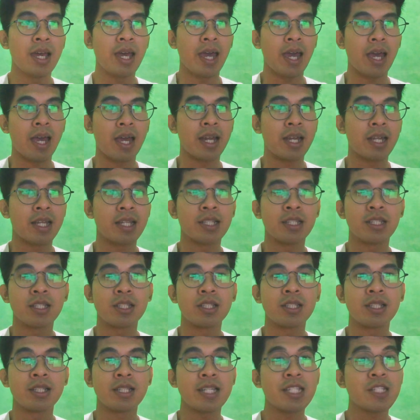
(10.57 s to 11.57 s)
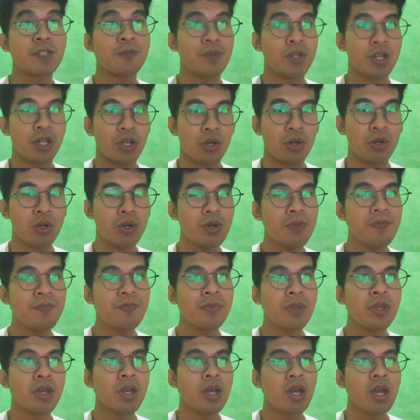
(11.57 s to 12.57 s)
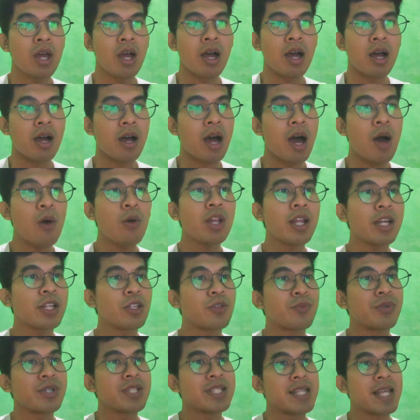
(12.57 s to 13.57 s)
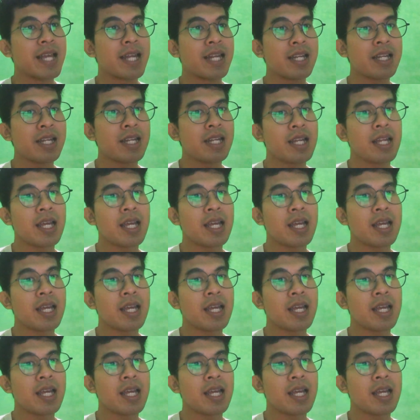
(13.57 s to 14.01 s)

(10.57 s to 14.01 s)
And in this video, I would like to present